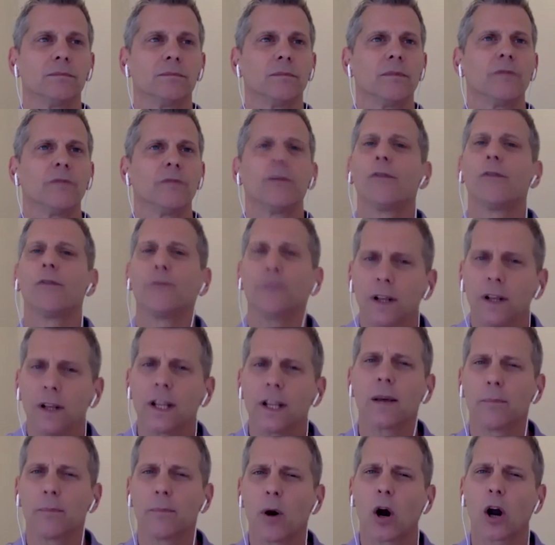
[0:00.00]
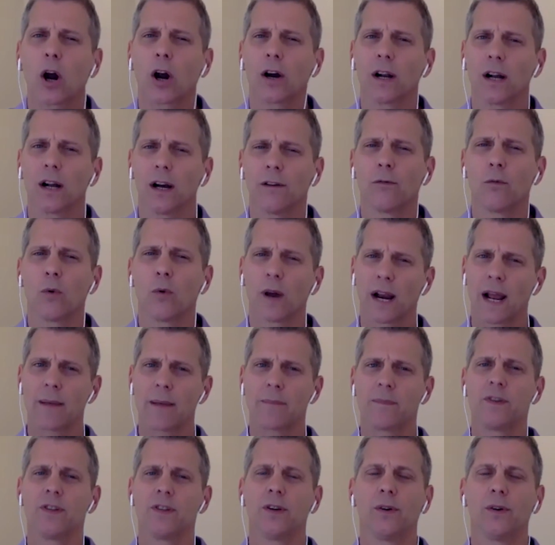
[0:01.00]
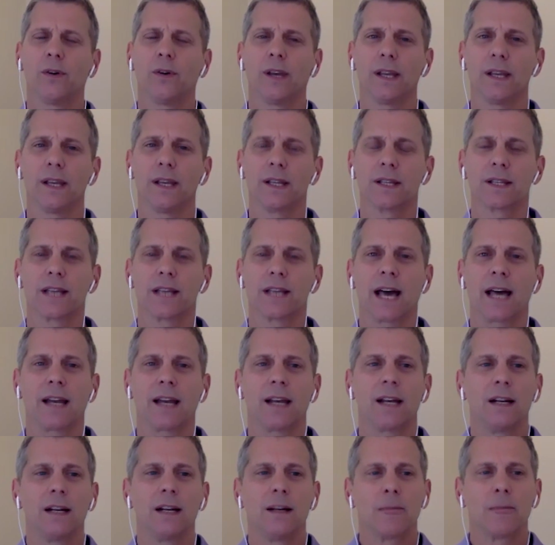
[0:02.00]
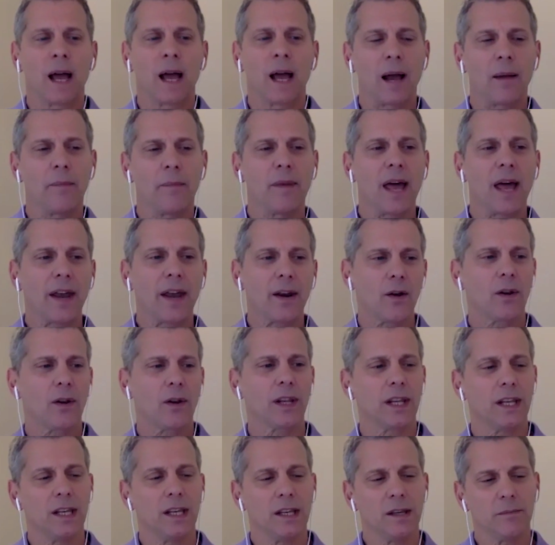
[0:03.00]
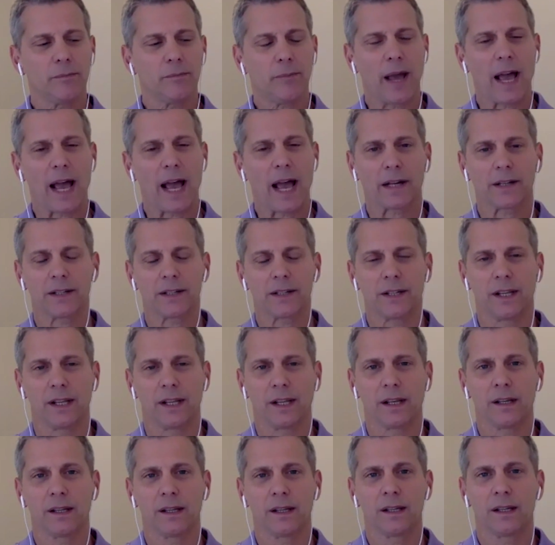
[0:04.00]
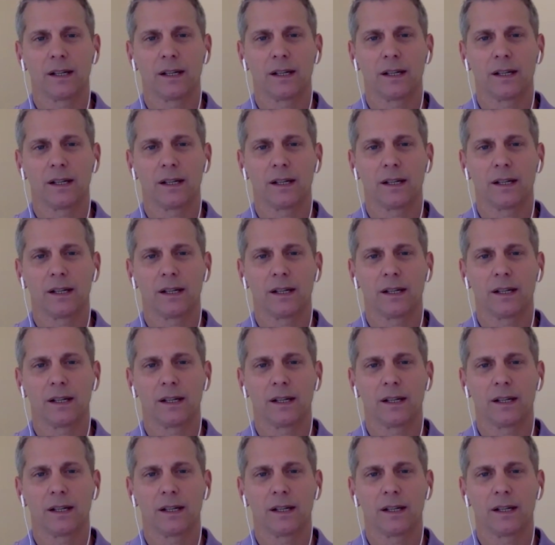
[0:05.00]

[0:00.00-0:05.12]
fulfilling part of what I'm doing, is that I'm not only impacting